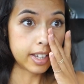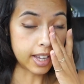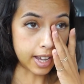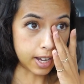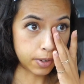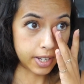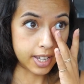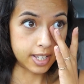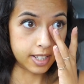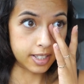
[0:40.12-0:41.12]
How
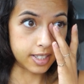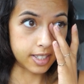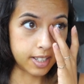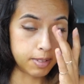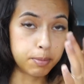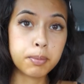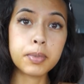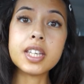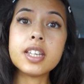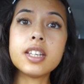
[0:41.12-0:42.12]
is
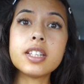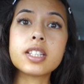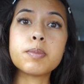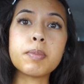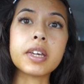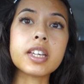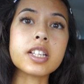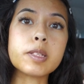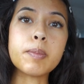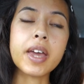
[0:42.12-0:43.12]
me
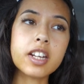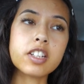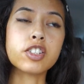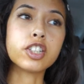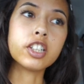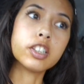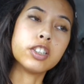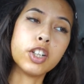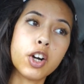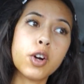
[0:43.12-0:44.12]
speaking Spanish gonna
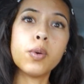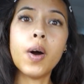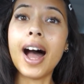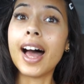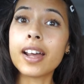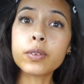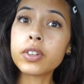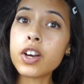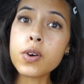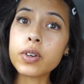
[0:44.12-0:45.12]
go? I
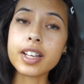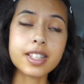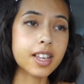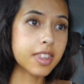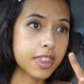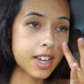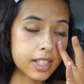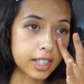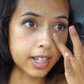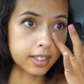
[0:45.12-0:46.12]
don't know, because I
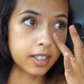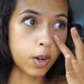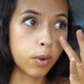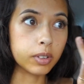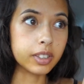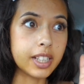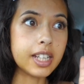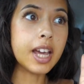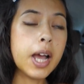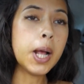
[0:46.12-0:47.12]
think like the
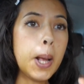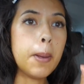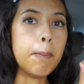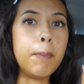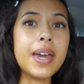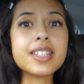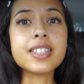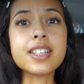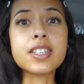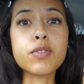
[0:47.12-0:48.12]
only
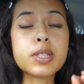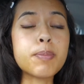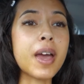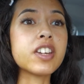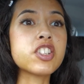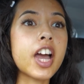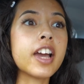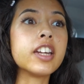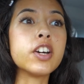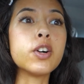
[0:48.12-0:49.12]
basics of Spanish
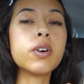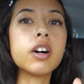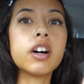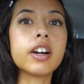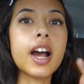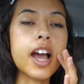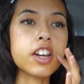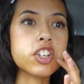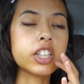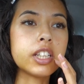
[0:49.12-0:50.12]
I know are
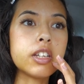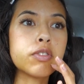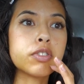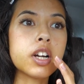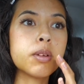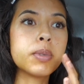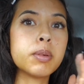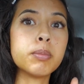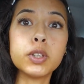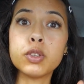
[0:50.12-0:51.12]
actually from
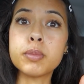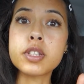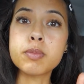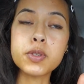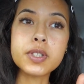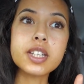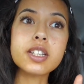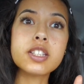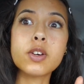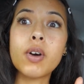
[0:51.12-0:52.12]
Maluma's
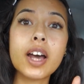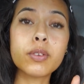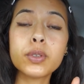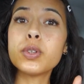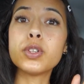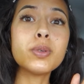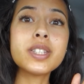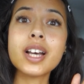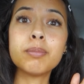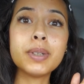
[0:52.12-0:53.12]
music. So I don't know, you
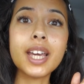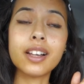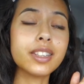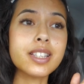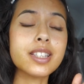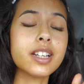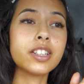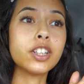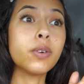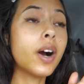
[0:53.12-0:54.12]
tell me how this is
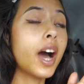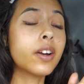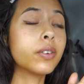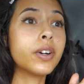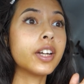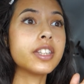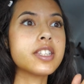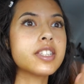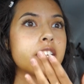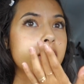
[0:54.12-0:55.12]
gonna go. I don't know how
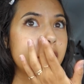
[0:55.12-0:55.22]
this is gonna